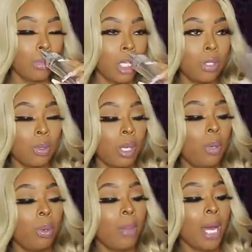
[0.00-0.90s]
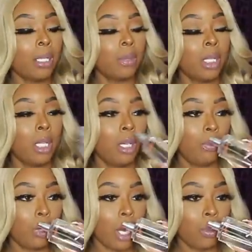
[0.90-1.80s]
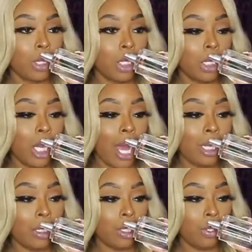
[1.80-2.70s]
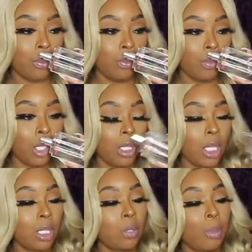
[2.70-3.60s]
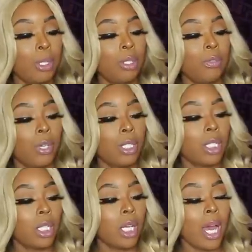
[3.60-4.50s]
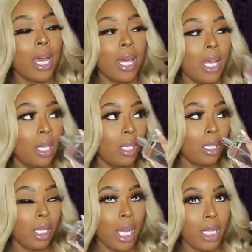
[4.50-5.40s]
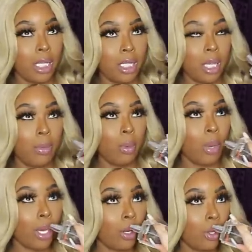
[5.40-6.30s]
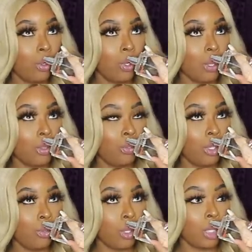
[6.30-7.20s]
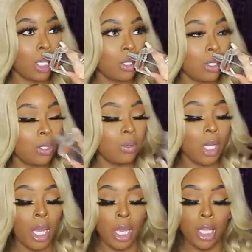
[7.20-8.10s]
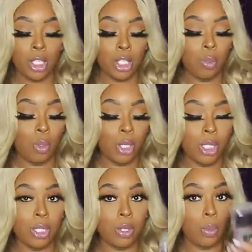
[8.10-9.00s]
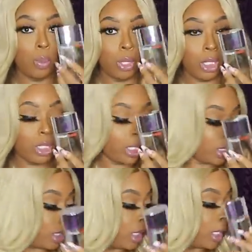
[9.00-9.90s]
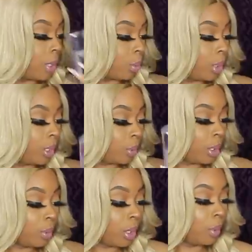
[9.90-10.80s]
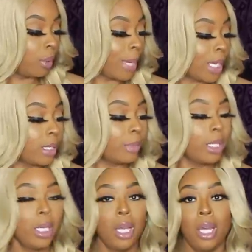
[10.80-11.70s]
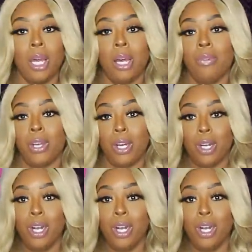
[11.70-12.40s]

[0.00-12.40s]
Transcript: it's, it reminds me of when I was in college Texas Woman University, I had, uh, I hate to say it, but white girl who I was very, very close to, and she wore this religiously, and it really, really, really reminds me of her,